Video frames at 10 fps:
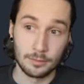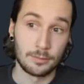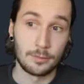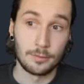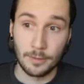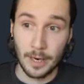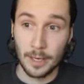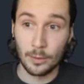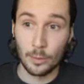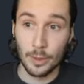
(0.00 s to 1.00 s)

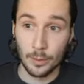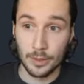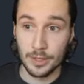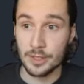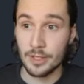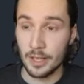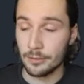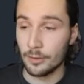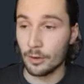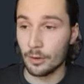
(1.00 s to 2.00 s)
file where we
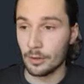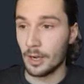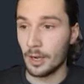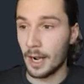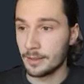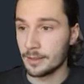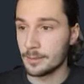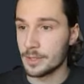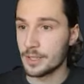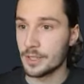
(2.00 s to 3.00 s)
save our
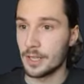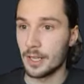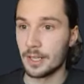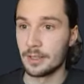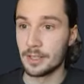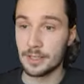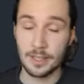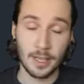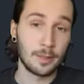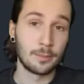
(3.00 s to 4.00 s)
items, and this
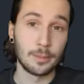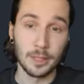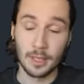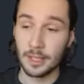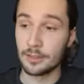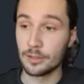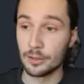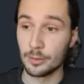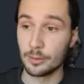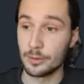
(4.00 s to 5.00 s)
can be
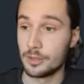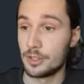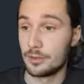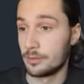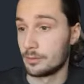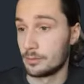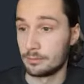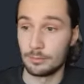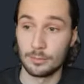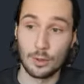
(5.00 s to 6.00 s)
later
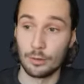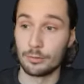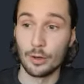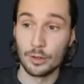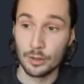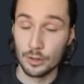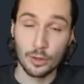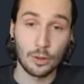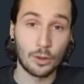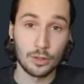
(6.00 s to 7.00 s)
converted
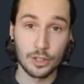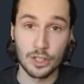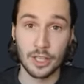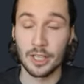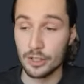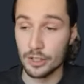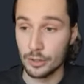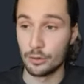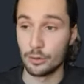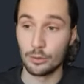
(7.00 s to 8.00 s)
or
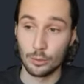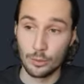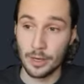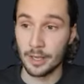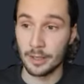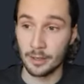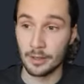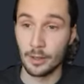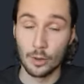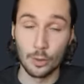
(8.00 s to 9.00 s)
changed to
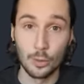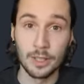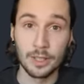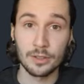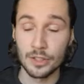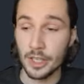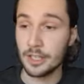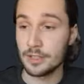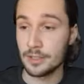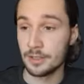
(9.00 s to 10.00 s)
a real
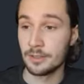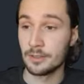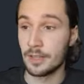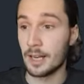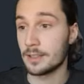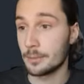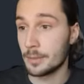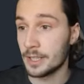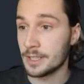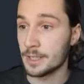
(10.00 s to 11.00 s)
JSON
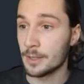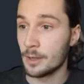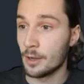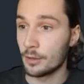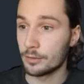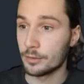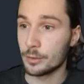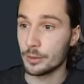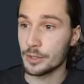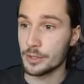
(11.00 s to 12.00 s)
database, of
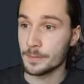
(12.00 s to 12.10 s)
course.